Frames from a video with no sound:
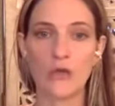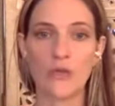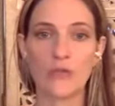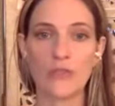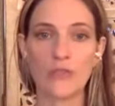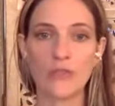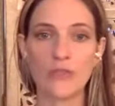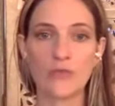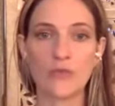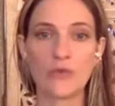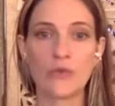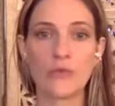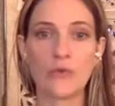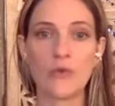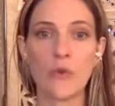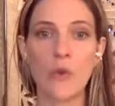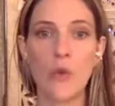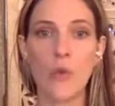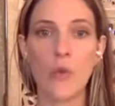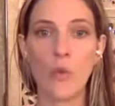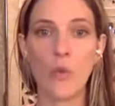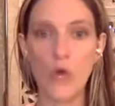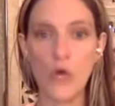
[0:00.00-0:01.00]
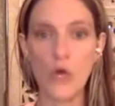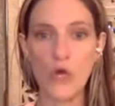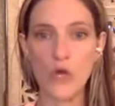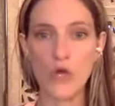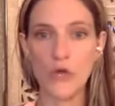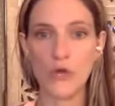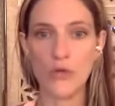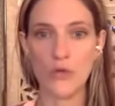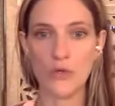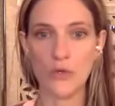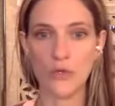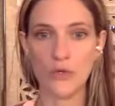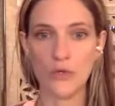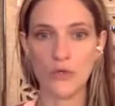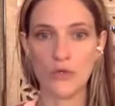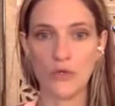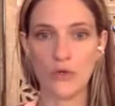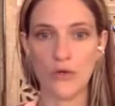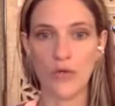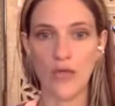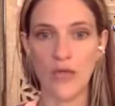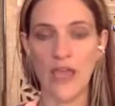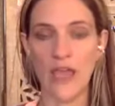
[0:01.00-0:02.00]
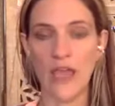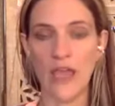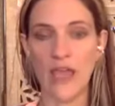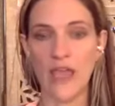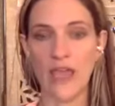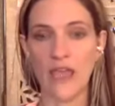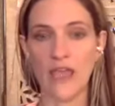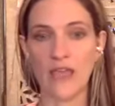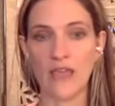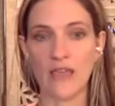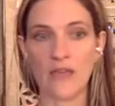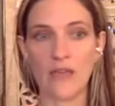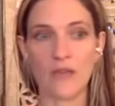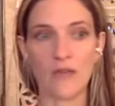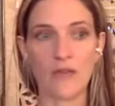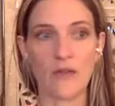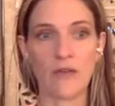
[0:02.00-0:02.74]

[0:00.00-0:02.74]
to work through a